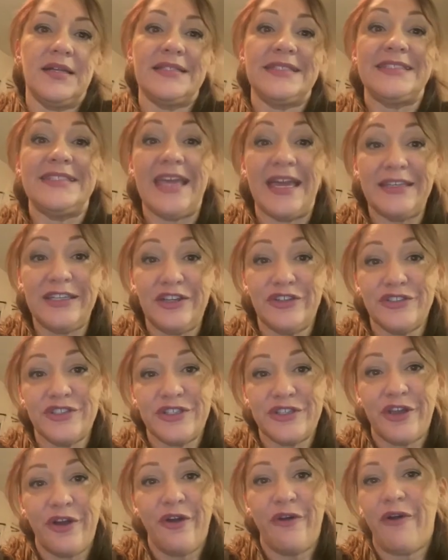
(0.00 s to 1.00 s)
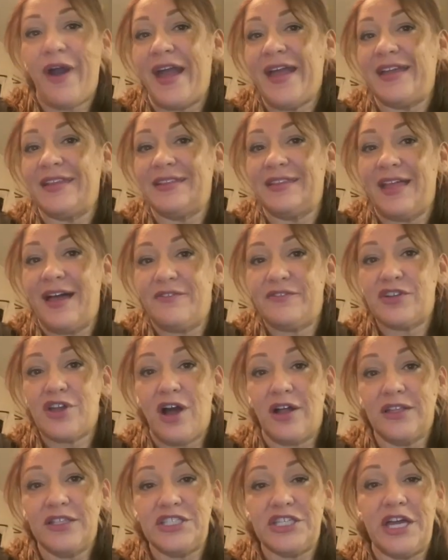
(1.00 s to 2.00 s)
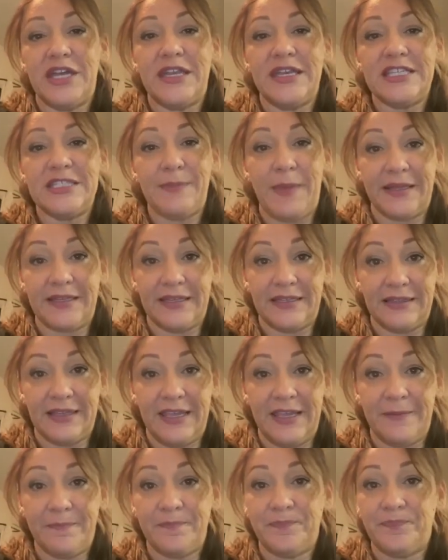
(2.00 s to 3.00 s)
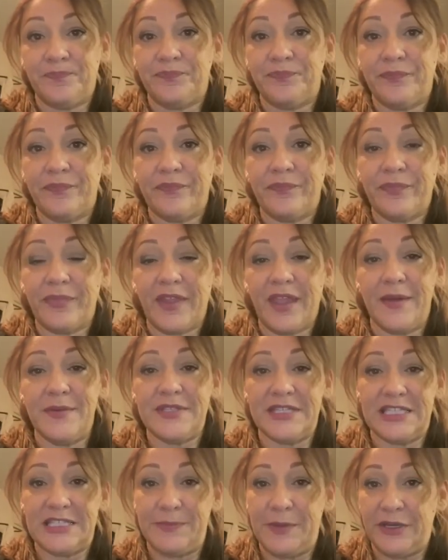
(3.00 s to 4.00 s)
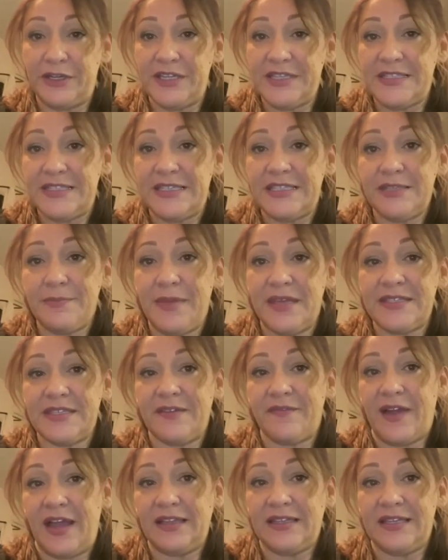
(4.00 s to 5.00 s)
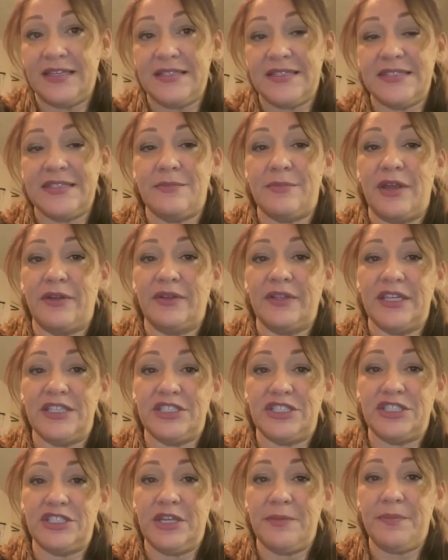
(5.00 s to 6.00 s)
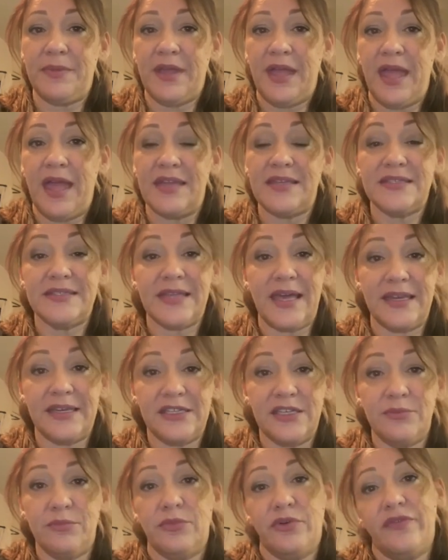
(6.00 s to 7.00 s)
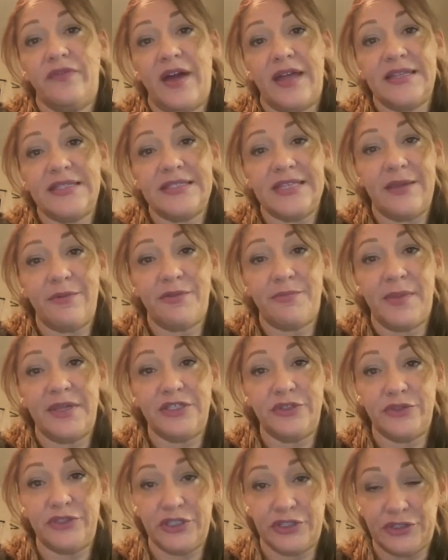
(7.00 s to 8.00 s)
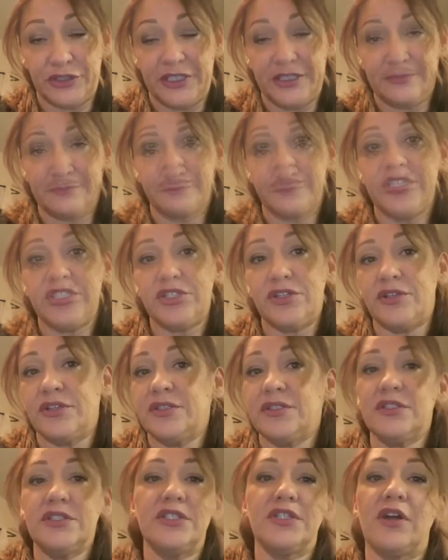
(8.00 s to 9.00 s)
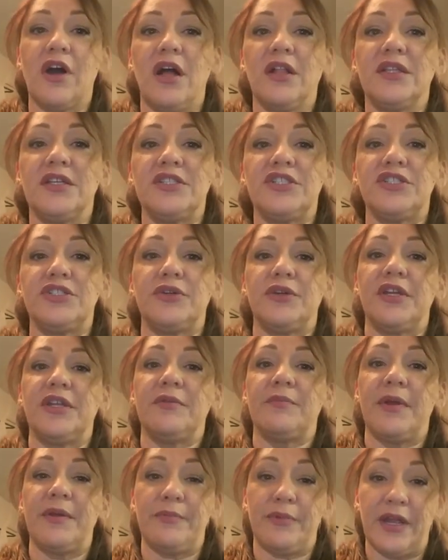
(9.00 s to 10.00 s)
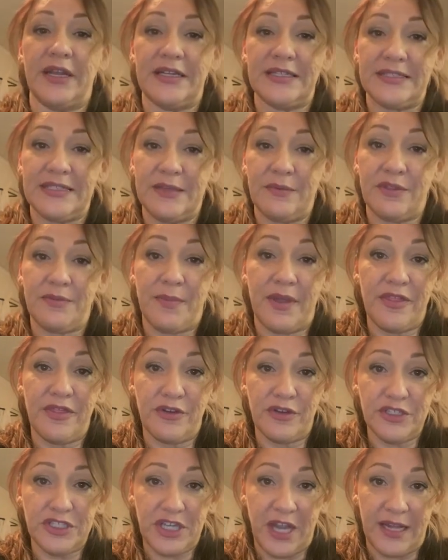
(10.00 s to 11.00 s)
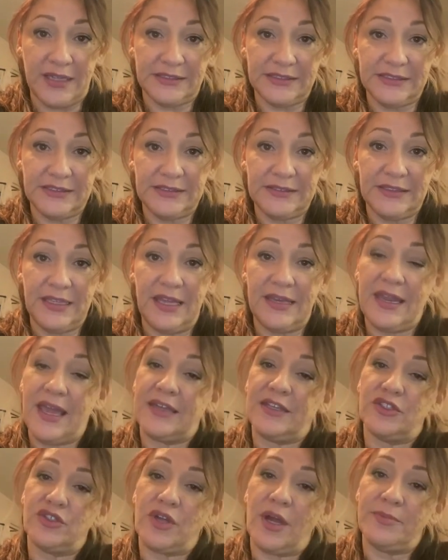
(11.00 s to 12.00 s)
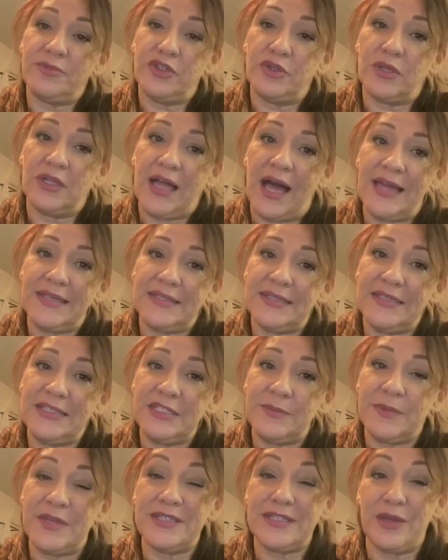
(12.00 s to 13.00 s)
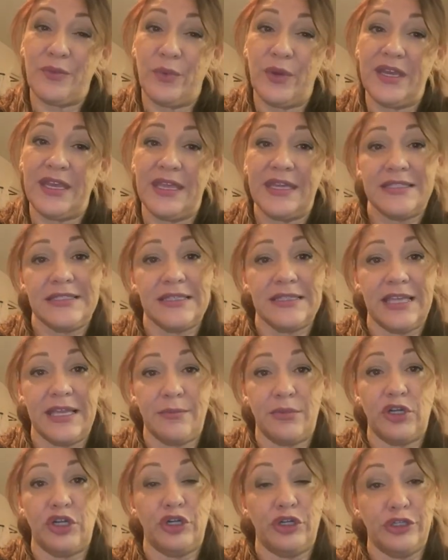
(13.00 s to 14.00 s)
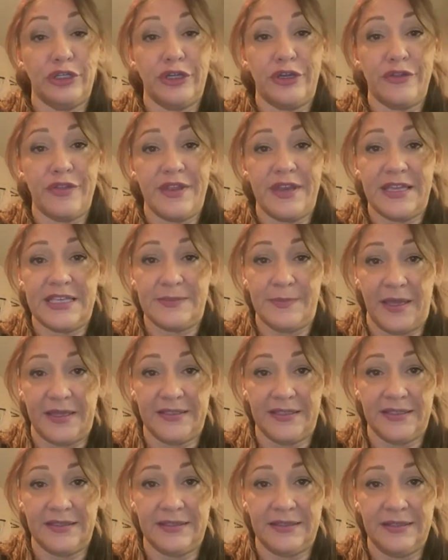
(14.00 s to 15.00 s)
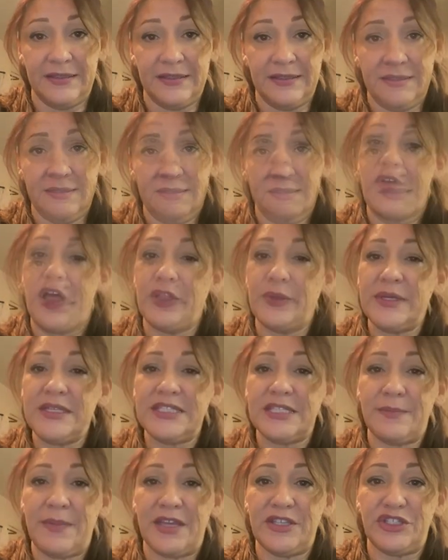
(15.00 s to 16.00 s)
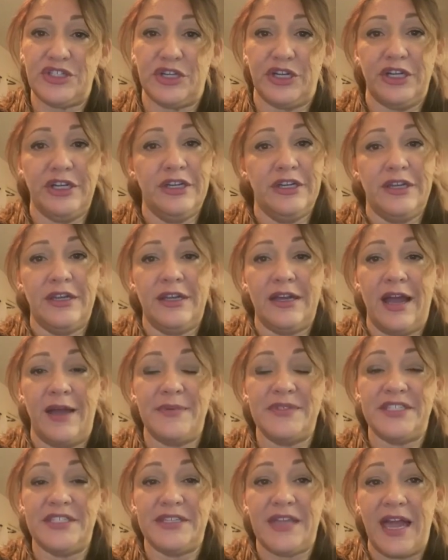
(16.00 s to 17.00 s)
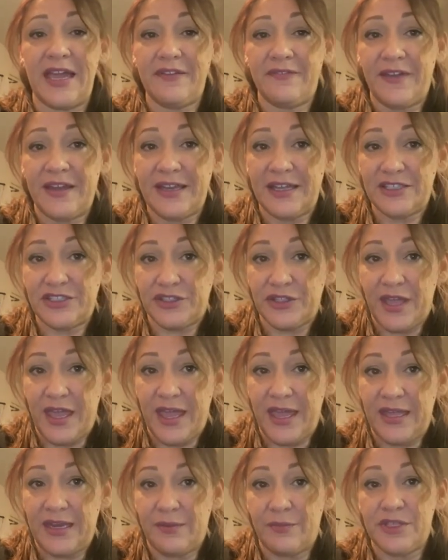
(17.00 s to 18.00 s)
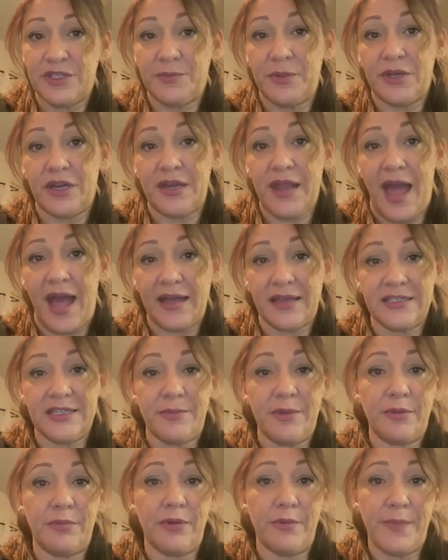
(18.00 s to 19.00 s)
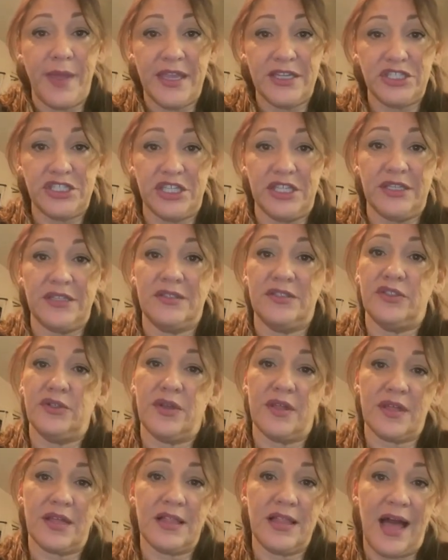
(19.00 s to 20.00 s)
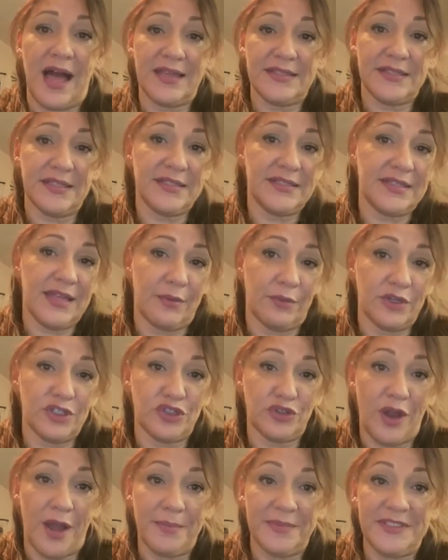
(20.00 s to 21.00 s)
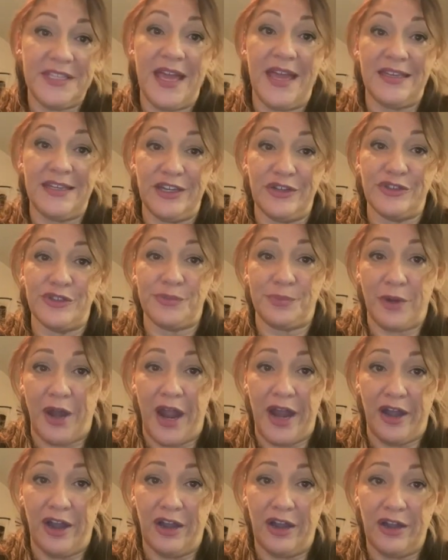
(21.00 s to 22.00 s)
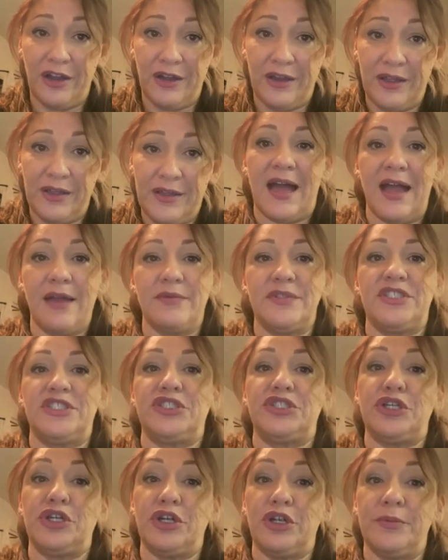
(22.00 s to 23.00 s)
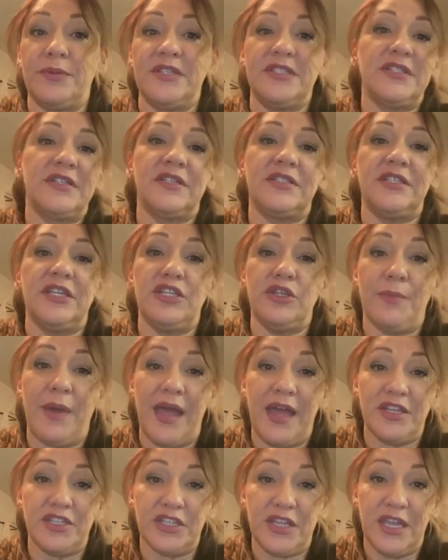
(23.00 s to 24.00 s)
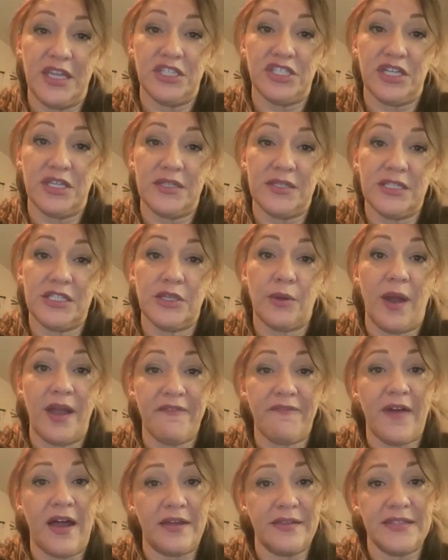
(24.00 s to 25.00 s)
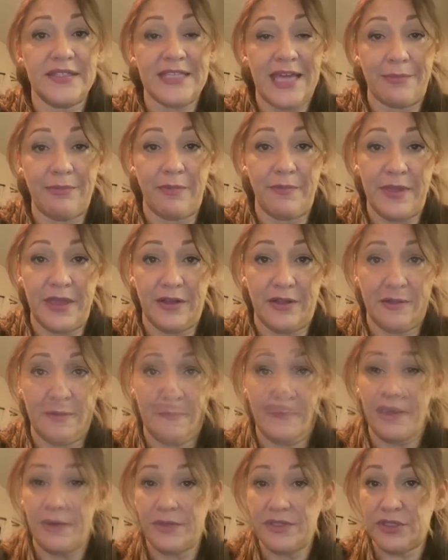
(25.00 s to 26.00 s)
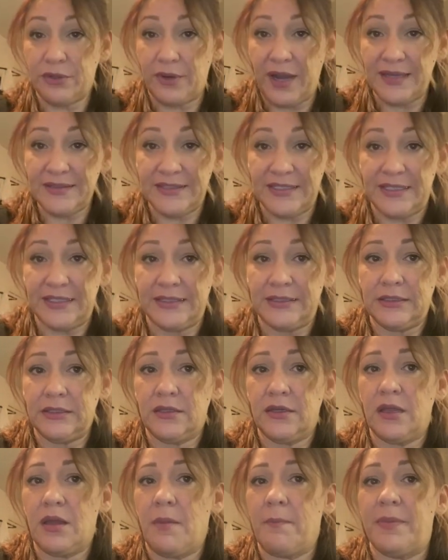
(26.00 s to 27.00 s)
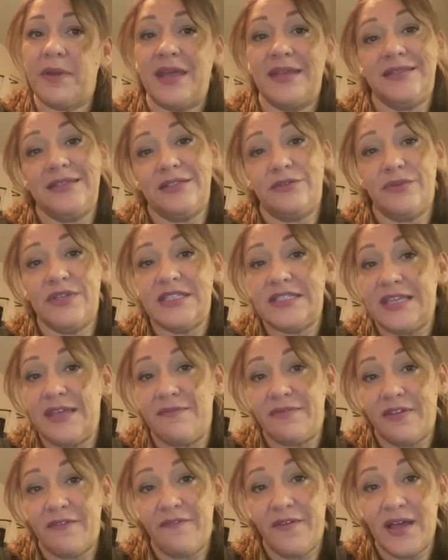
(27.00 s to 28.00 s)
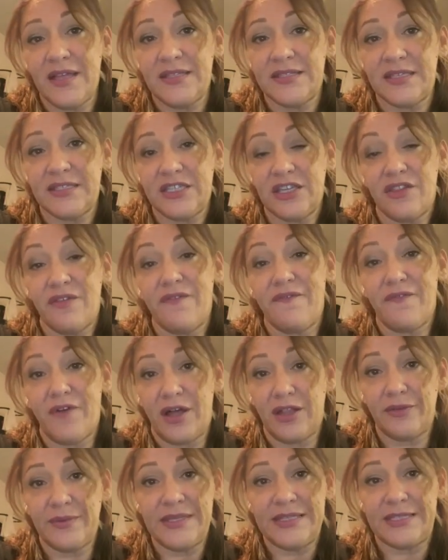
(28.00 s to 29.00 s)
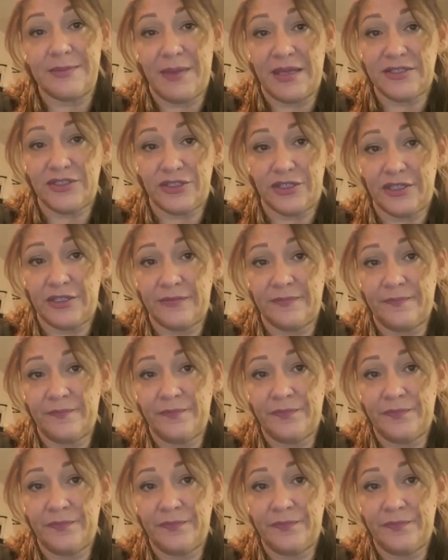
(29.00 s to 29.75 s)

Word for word: 10 years ago, I had left college unexpectedly. I was experiencing domestic violence in my relationship and decided to move out of state with my two children. I had returned to college during my pregnancy with my third child and had to drop two classes because I went into labor earlier than expected. The following semester, I was denied financial aid and was put on academic probation due to the classes that were dropped 10 years prior. I was determined to continue my education, so I filed a SAP appeal. My appeal was granted, but I didn't receive the funds until the following semester.